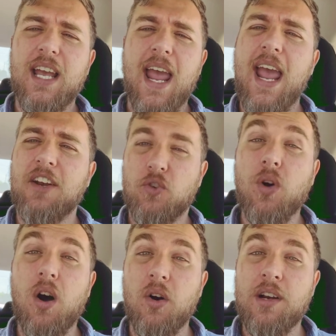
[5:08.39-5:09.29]
and
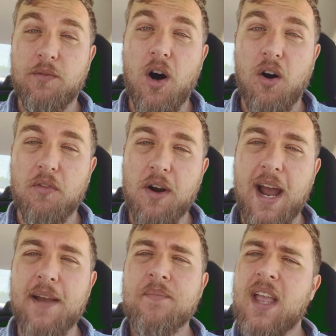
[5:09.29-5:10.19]
grow and evolve,
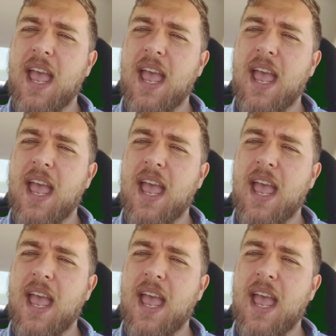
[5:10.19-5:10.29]
right?